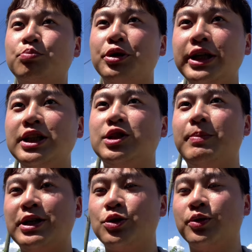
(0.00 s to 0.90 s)
pretty
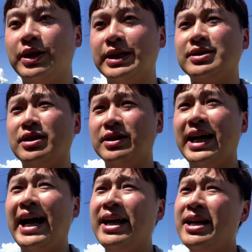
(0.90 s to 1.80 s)
special things there
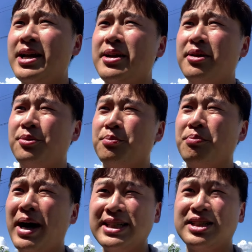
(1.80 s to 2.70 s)
that
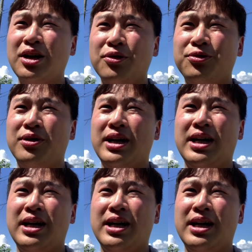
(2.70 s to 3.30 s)
myself,